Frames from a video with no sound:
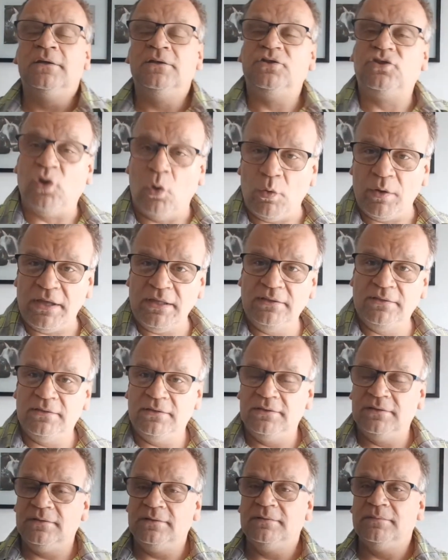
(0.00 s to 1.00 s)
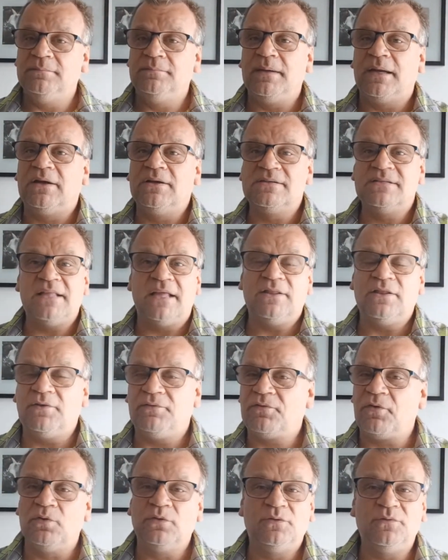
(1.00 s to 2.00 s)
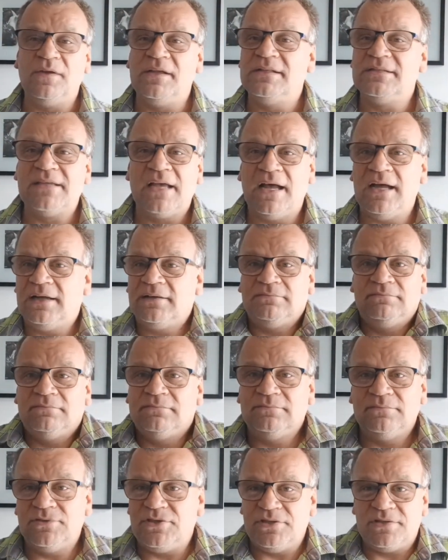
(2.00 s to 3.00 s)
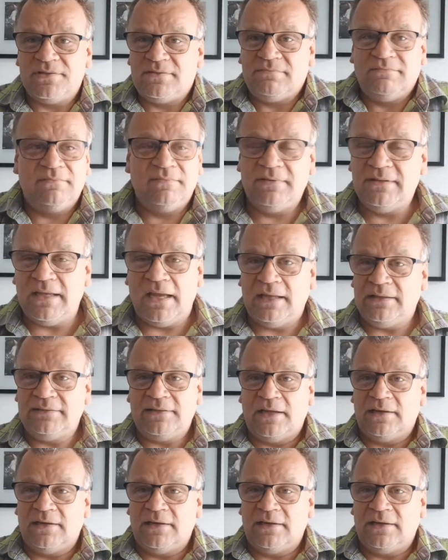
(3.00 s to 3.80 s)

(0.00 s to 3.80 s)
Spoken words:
tow it, because then the front wheels are just they're